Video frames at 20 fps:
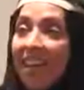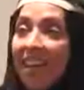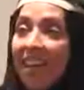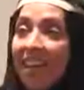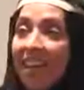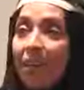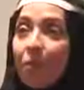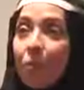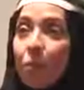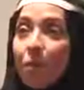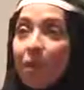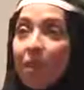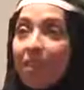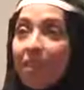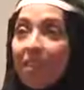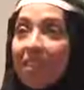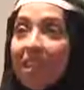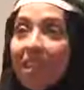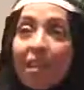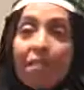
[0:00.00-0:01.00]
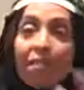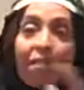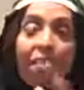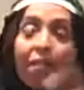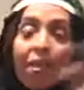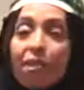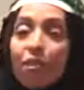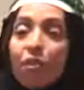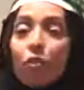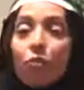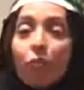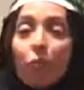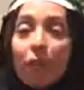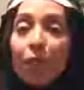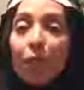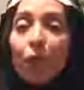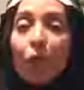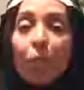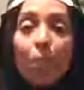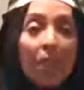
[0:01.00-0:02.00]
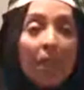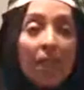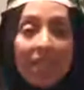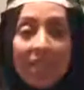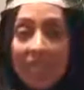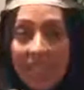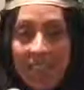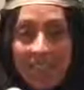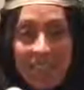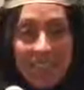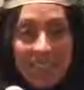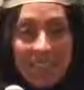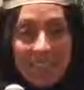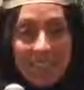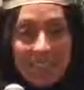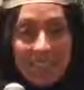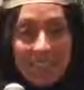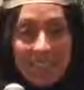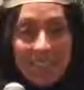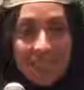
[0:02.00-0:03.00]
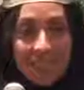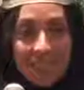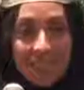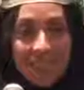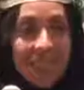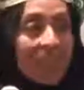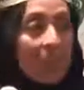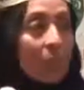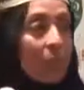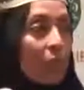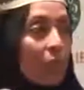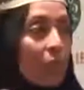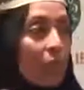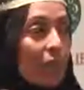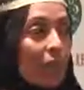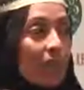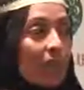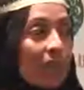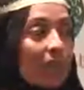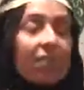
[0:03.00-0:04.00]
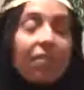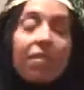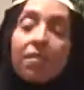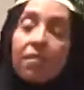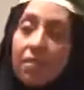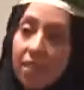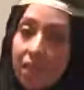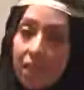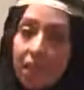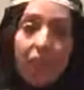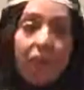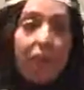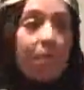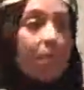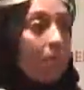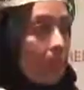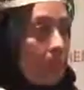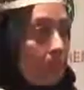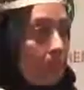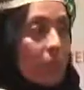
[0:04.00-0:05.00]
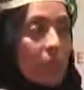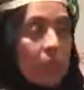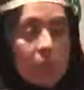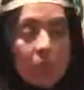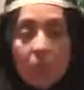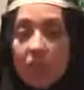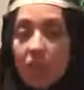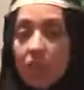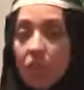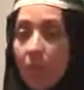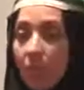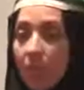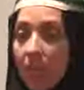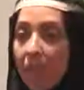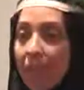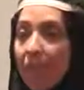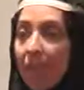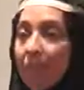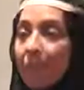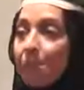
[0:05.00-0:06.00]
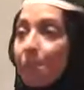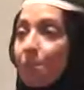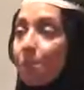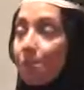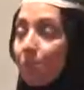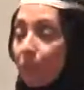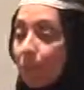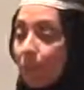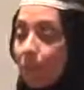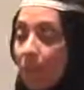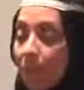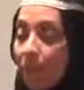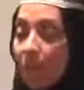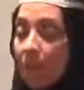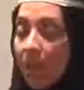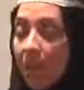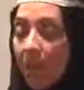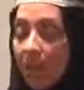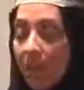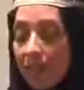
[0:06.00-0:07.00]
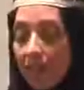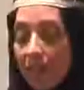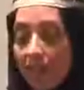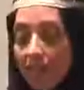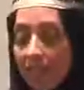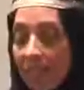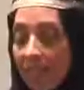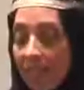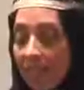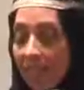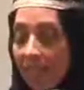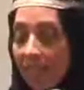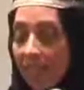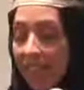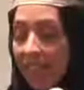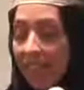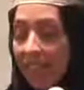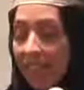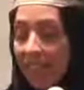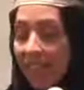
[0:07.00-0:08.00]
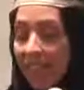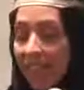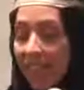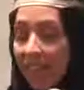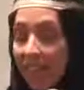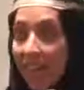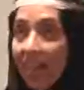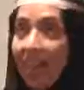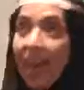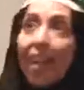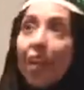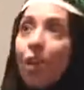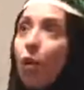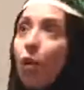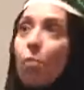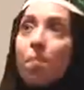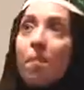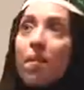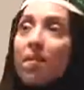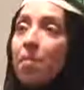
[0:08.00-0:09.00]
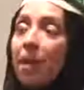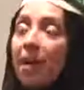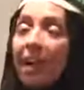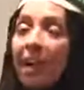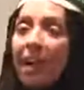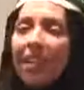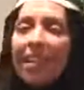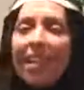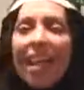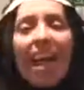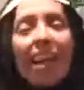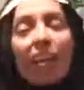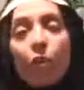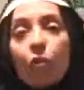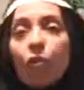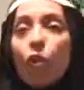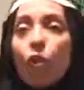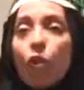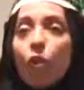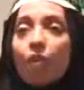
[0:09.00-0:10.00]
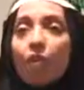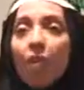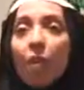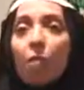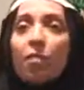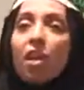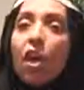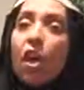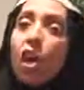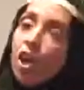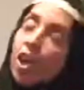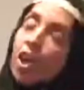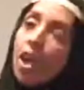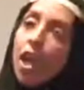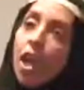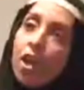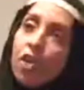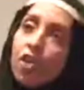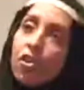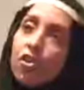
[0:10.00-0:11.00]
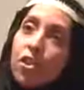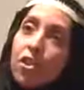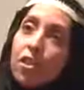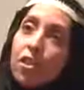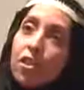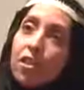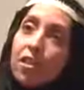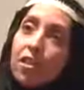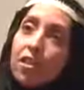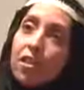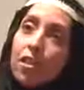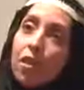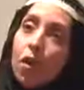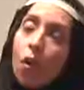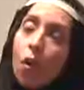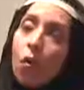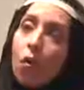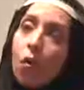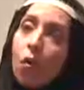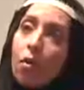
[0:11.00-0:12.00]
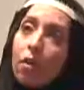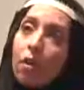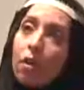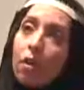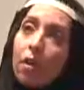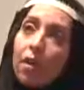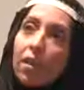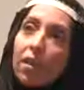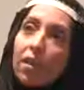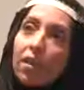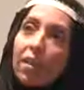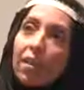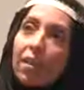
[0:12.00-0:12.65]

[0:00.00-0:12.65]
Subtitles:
It was a very surreal millisecond, similar, different to Sister Amani. I opened my eyes. I don't know if I was unconscious or